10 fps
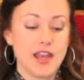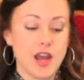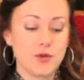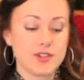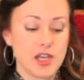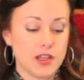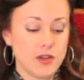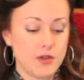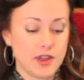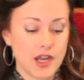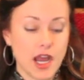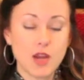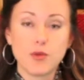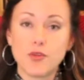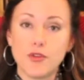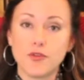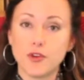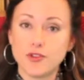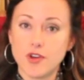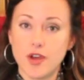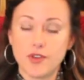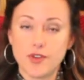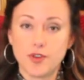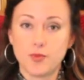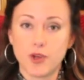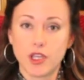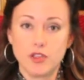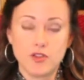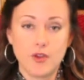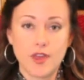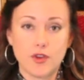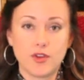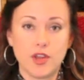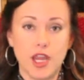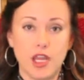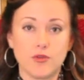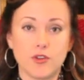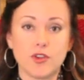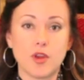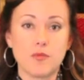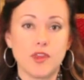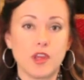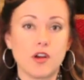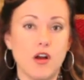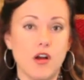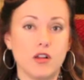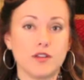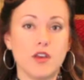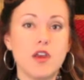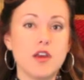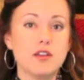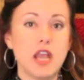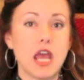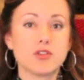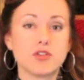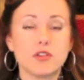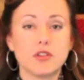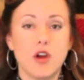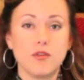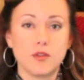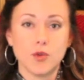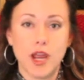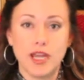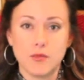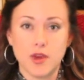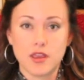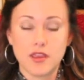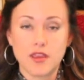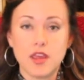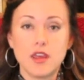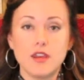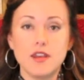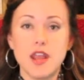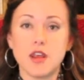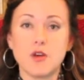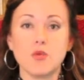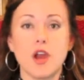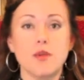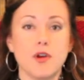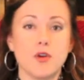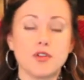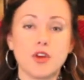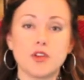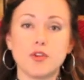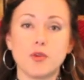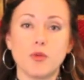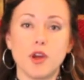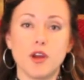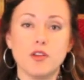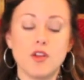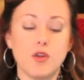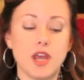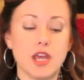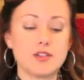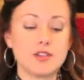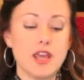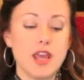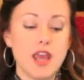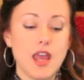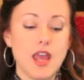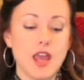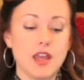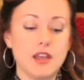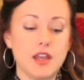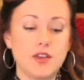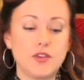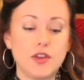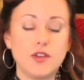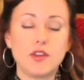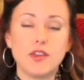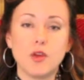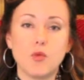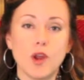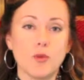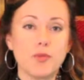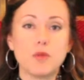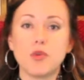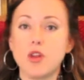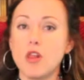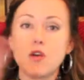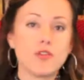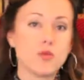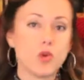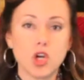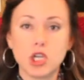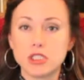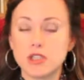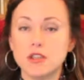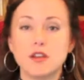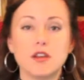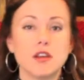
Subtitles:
And I will tell you that I wrote the first draft of this book in 2008 for something called National Novel Writing Month, NaNoWriMo, it's also known as. And it's a thing where people all over the world